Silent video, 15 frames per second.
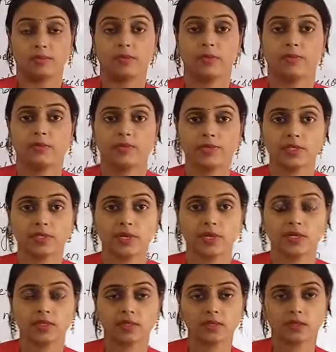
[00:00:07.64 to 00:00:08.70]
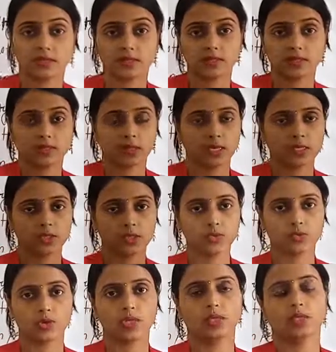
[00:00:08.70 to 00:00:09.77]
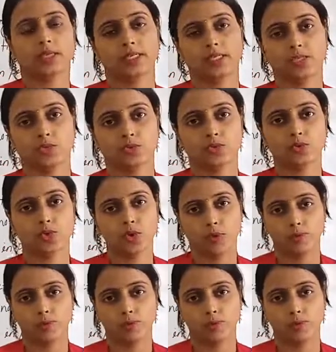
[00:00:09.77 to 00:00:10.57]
But before starting the class, as usual, let's do